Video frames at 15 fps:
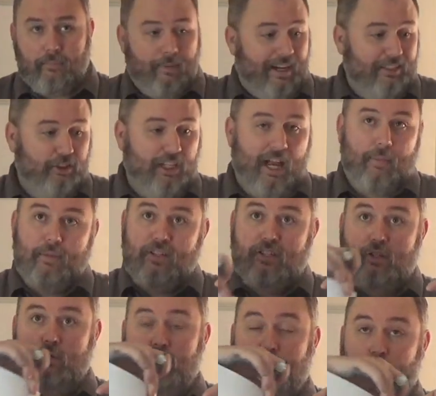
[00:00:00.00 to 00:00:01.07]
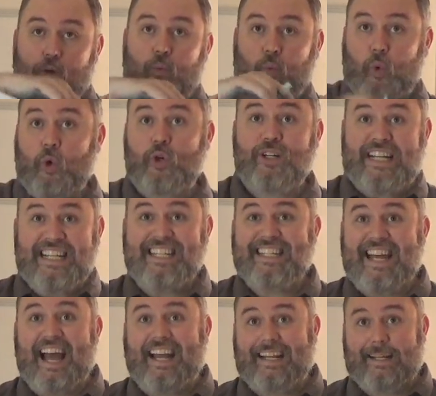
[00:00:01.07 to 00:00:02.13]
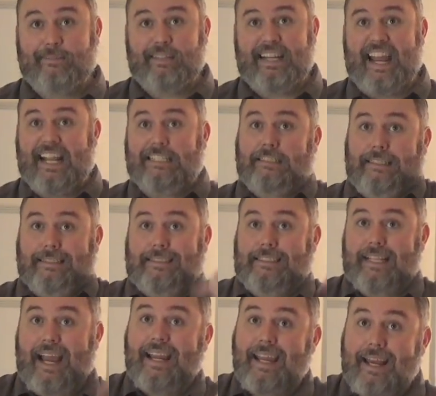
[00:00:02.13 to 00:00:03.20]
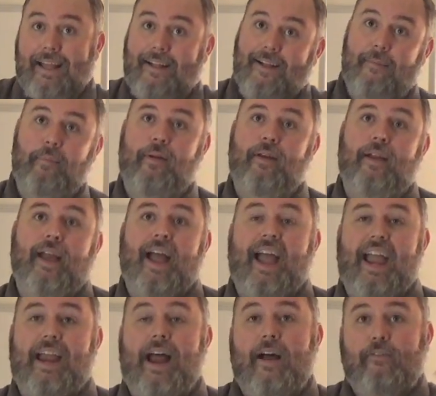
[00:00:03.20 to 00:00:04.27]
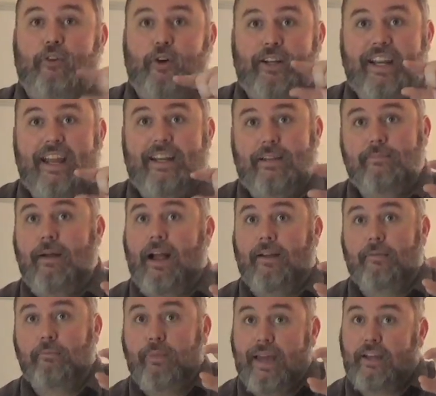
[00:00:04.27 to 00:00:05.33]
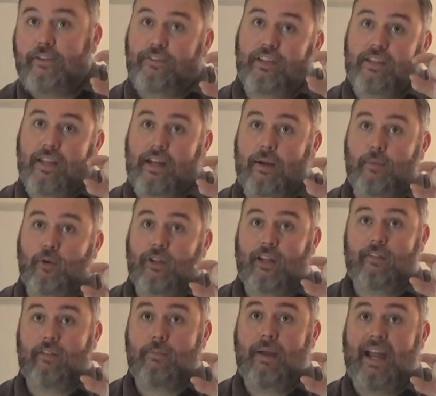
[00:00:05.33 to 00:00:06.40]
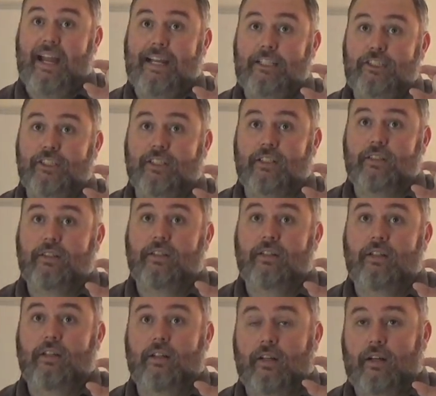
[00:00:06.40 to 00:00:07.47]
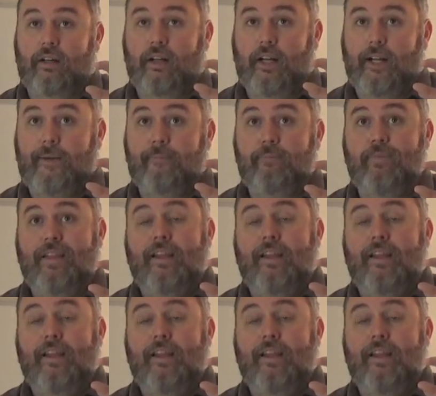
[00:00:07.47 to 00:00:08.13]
My job is to put water inside of it and then shake it up, and I've created my medicine that I'm going to give the patient. All right?